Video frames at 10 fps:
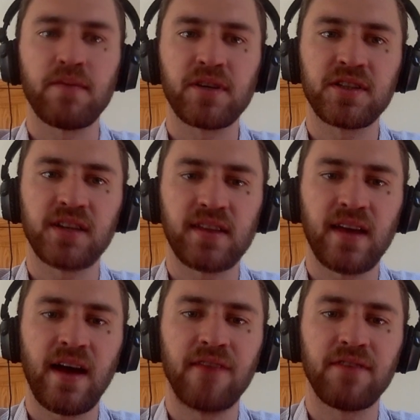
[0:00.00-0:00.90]
because like
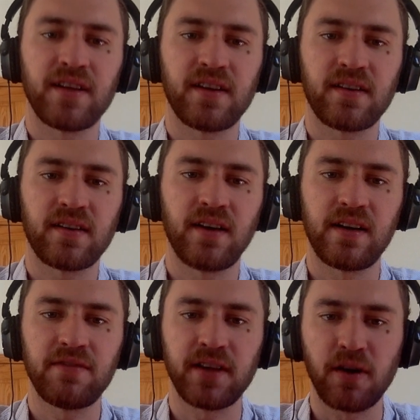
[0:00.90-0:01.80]
they have like a
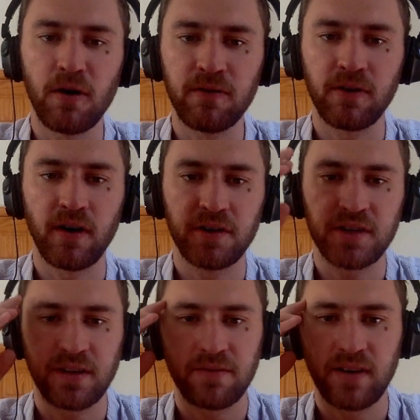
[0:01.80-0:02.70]
kind of like
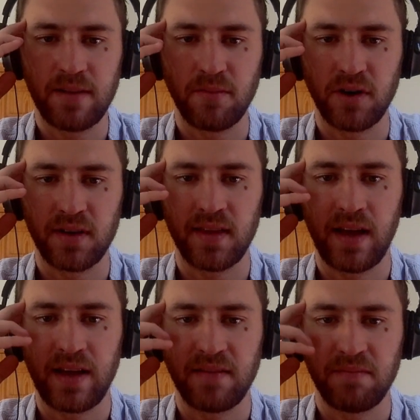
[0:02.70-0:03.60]
overarching framework
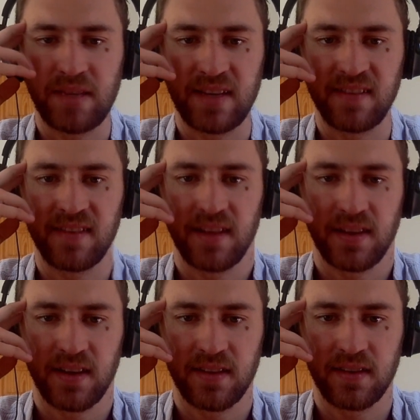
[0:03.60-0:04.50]
that means
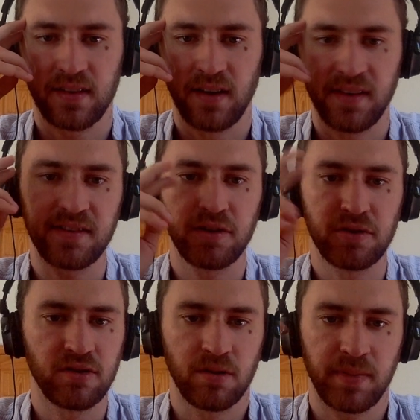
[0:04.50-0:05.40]
that like the
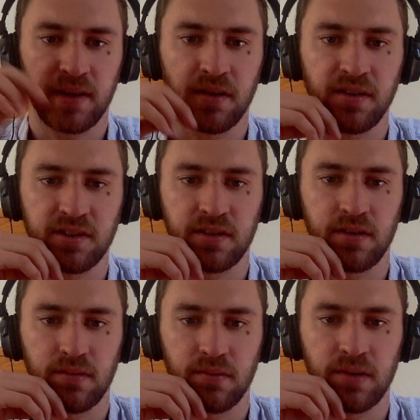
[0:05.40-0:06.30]
constitutional appeal
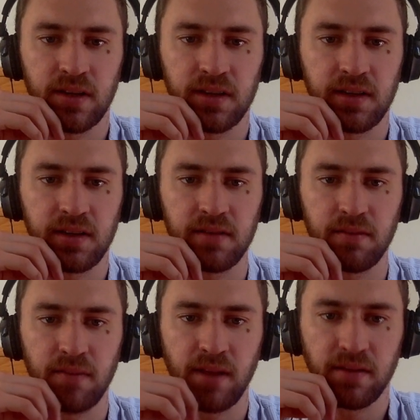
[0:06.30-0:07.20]
isn't really
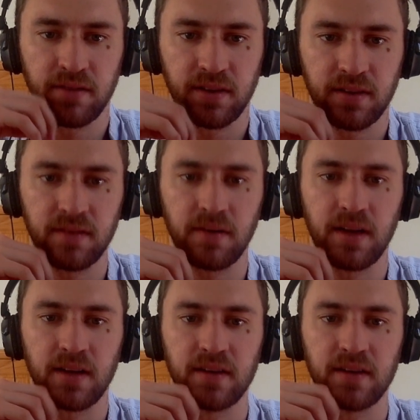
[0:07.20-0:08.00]
relevant, right?